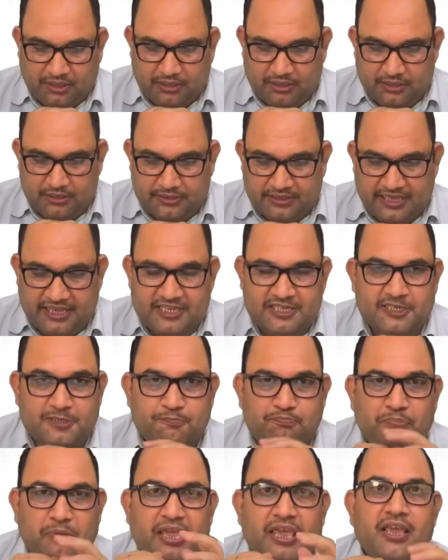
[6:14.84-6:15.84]
they
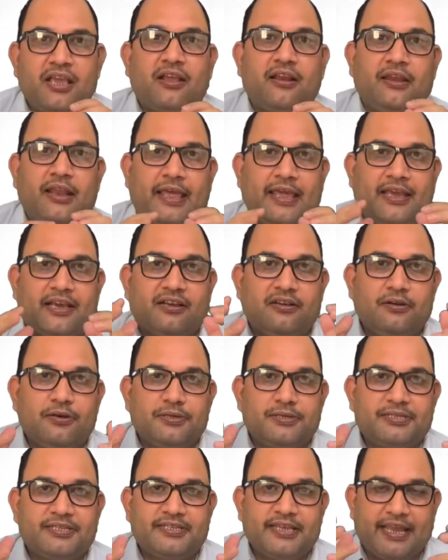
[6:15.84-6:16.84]
speak like
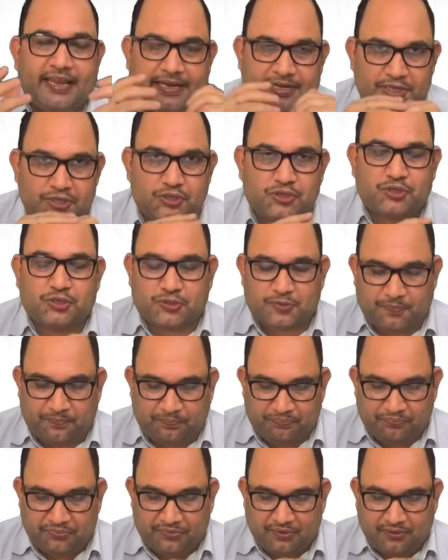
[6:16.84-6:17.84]
saints
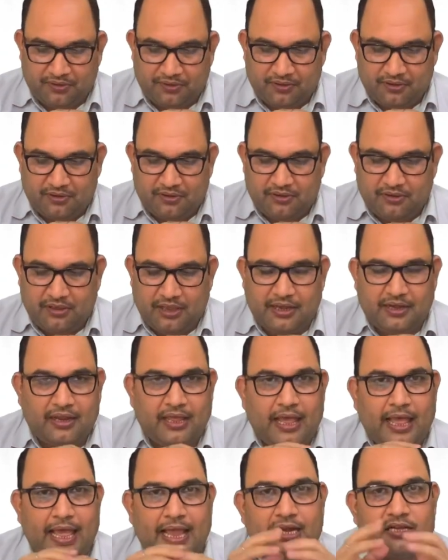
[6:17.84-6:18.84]
and
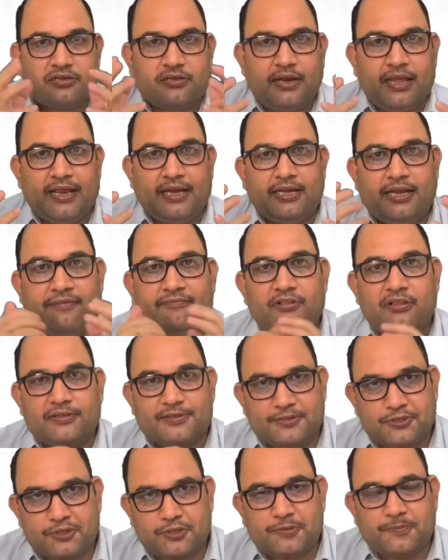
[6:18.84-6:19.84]
act like
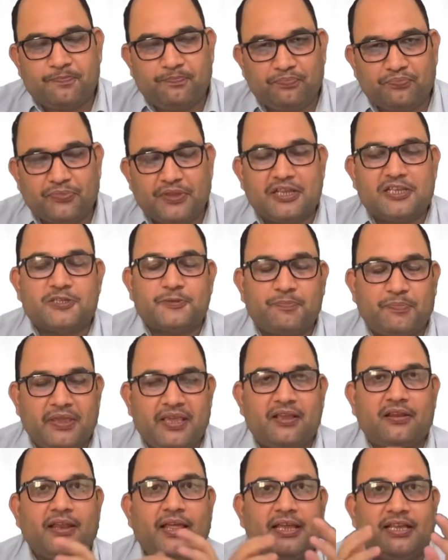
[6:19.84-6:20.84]
devils, they
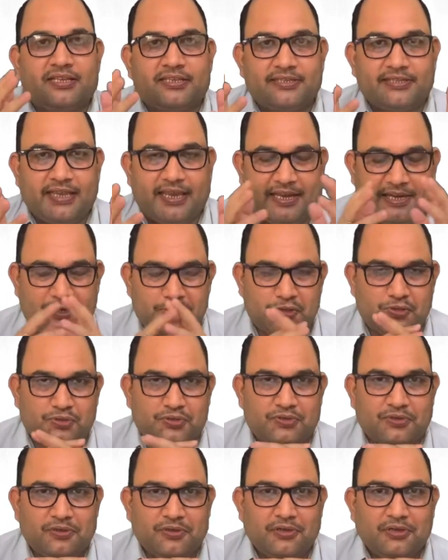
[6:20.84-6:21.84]
speak like
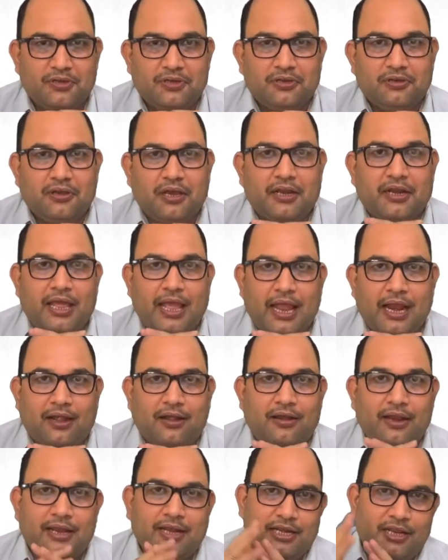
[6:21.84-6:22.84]
saints and
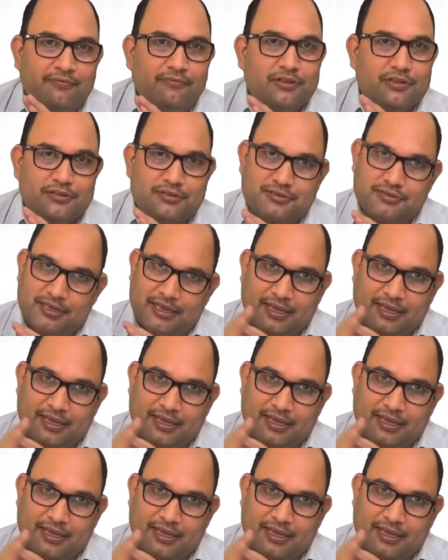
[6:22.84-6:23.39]
act like devils.